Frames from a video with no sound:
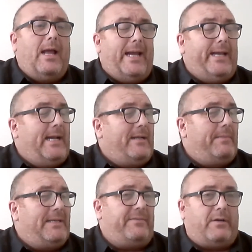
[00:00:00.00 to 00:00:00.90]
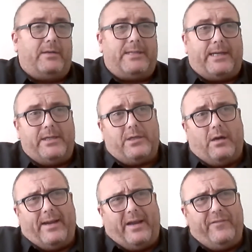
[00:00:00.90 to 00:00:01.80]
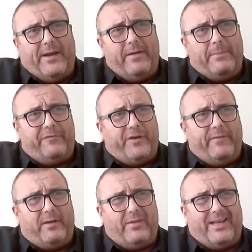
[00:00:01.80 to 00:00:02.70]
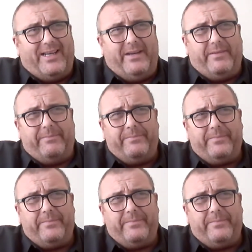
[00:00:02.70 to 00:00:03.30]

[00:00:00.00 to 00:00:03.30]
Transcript: He had a massive heart attack in his car. They found him at 5 o'clock that evening.